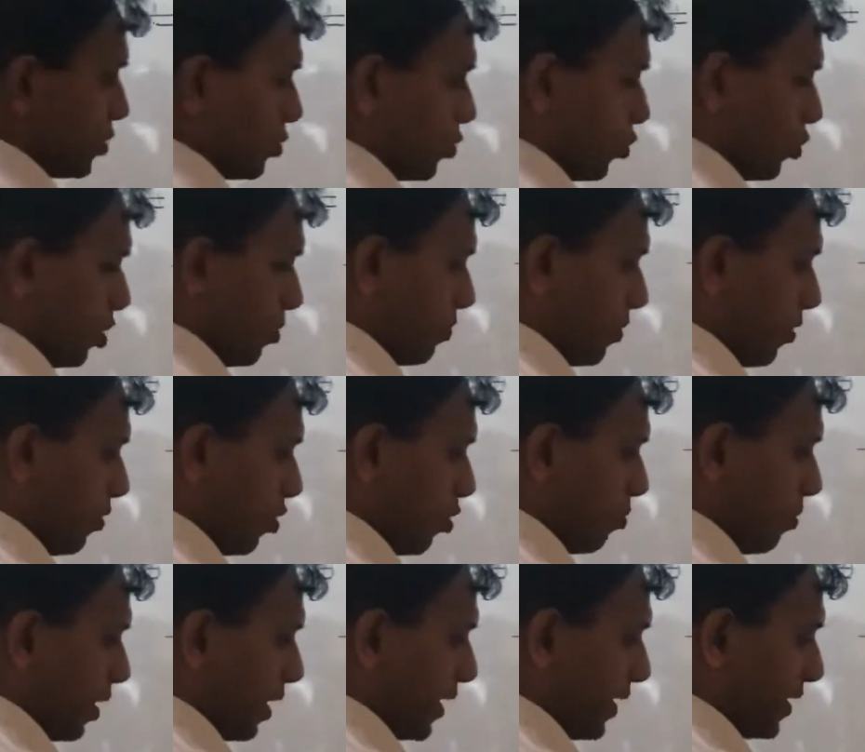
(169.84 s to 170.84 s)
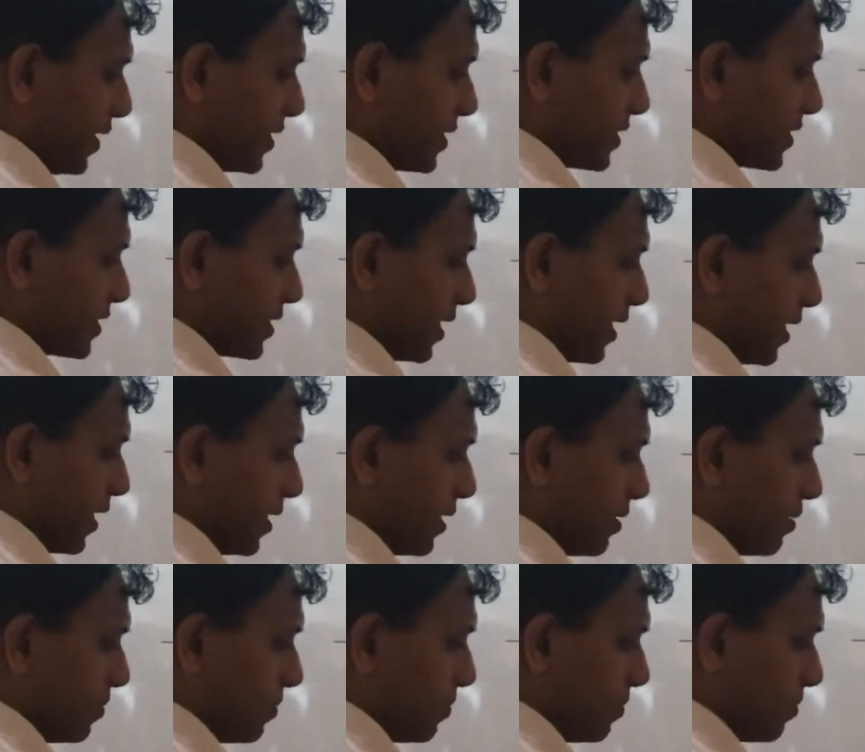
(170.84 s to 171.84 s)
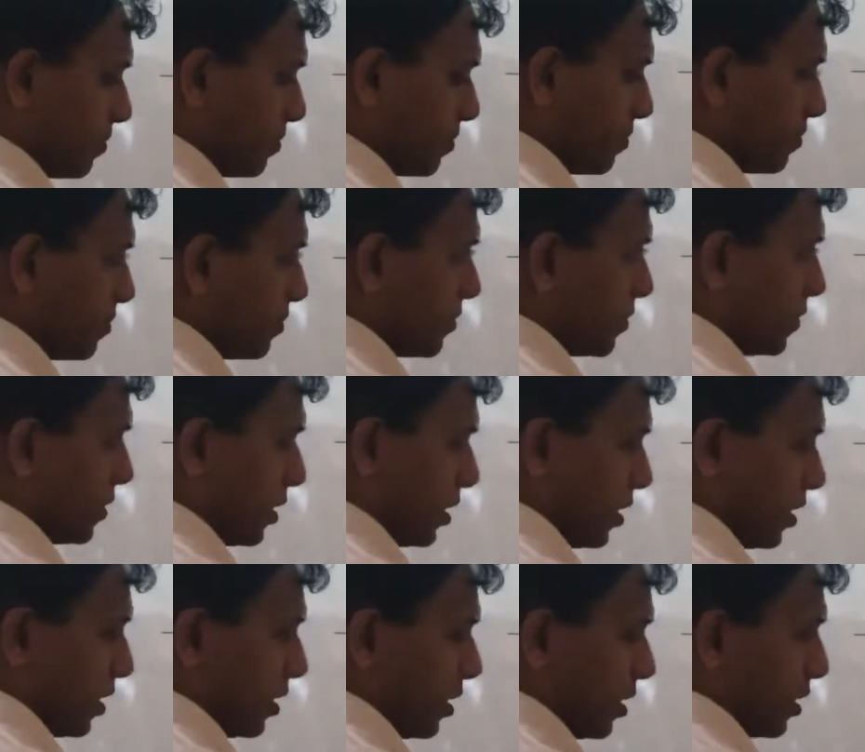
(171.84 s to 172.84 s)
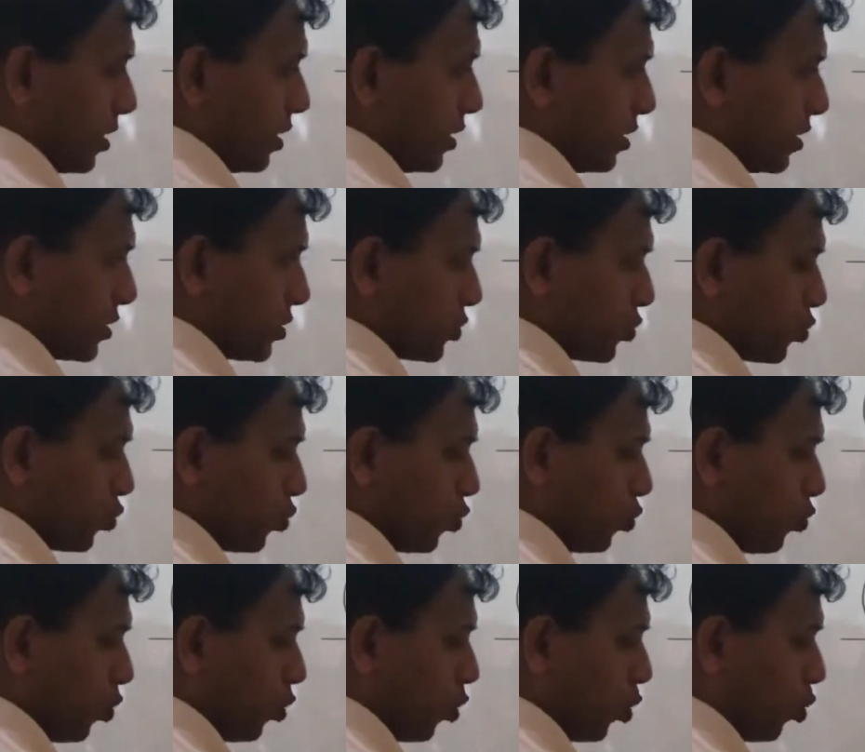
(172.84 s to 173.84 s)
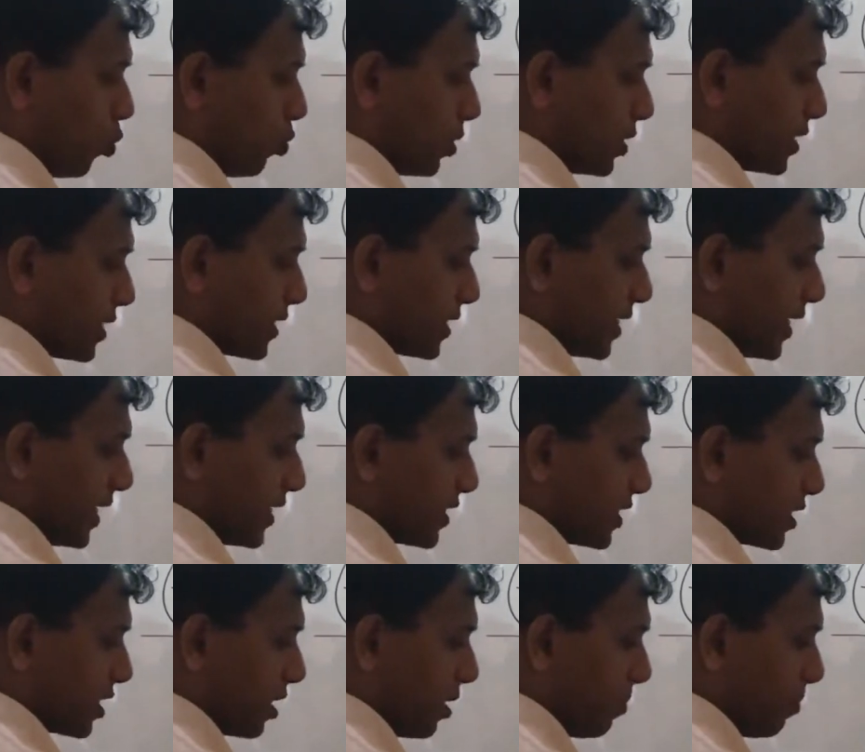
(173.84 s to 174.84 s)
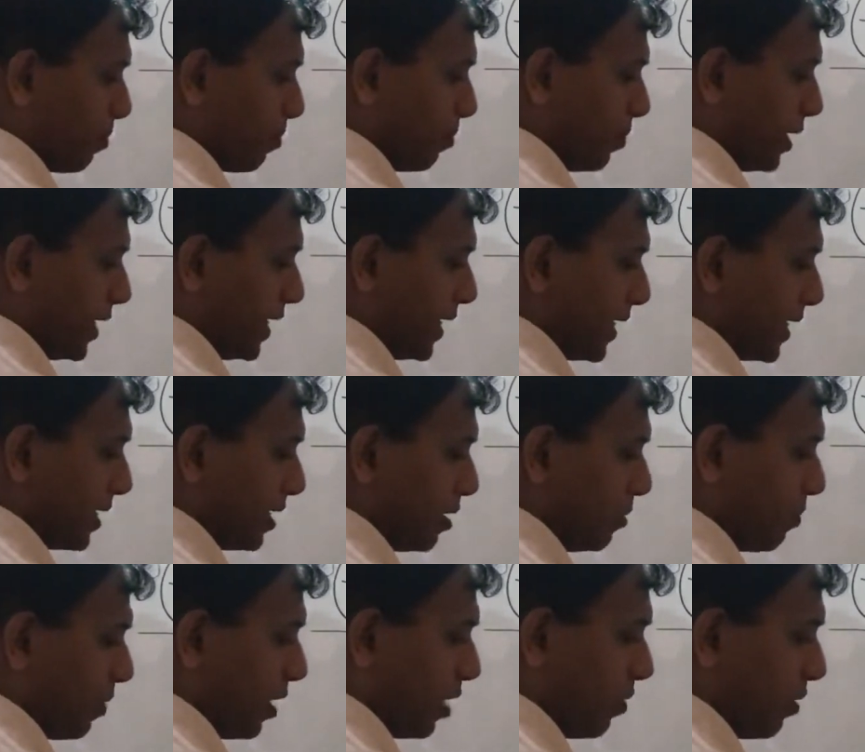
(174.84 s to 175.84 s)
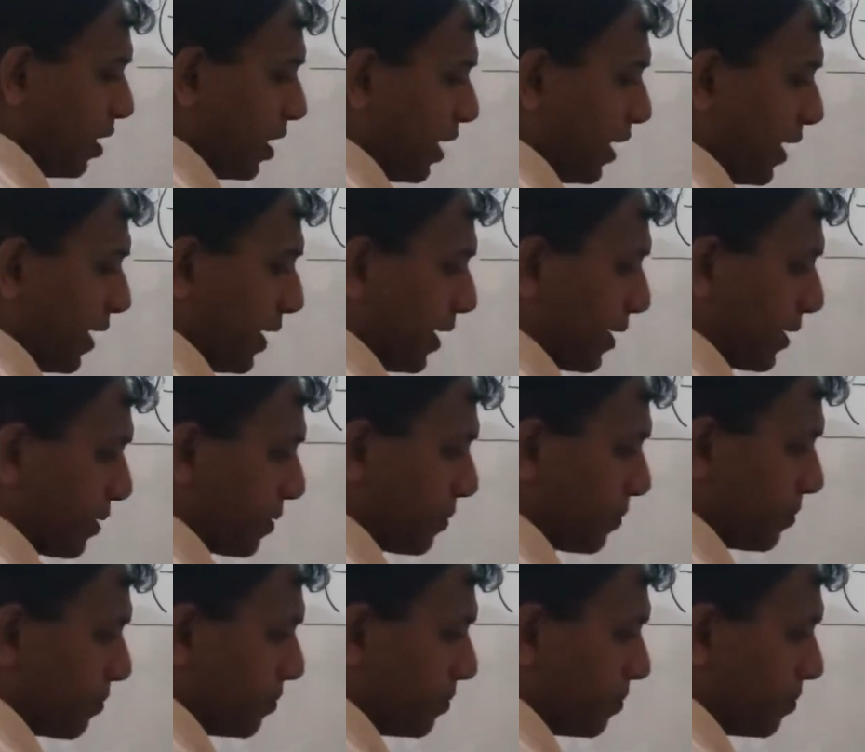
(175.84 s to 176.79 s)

2 to the power minus 10. Here 2 over 6 completely power n.